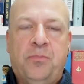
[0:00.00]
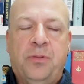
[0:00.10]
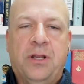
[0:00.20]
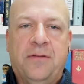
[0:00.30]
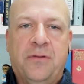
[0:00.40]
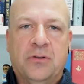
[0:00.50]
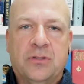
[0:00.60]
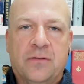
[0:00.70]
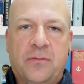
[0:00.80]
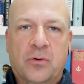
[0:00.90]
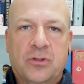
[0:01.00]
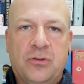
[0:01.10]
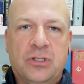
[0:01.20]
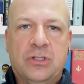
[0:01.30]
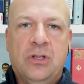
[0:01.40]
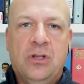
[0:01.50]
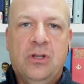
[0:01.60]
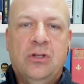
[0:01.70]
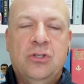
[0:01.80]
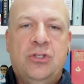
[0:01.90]
plenty of folks on the force who just
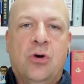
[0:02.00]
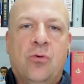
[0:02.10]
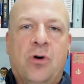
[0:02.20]
don't